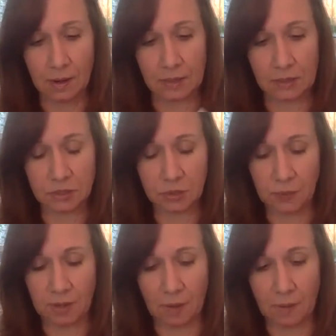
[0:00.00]
It should
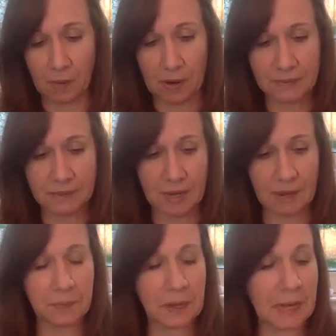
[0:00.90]
be on my
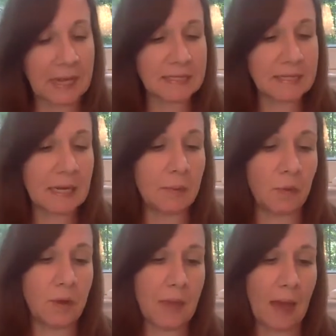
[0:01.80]
website, but I guess I didn't
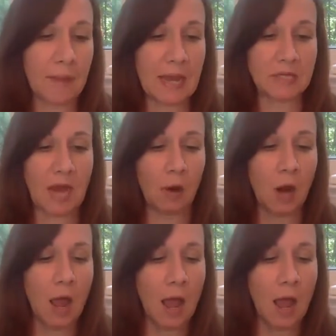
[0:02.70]
print that page out.